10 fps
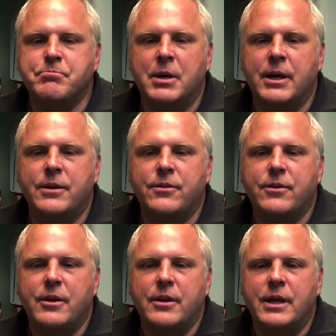But
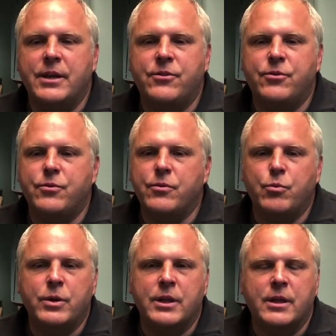it's
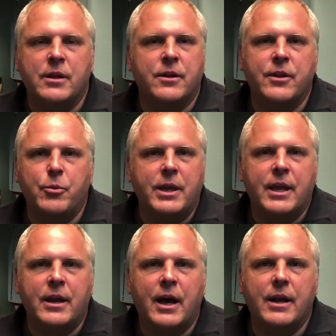really clear that we
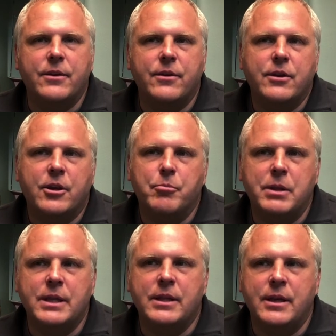cannot
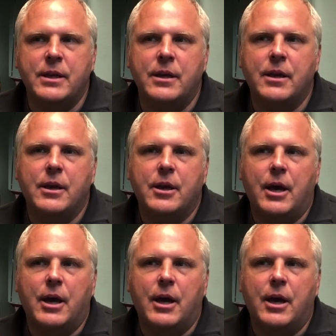completely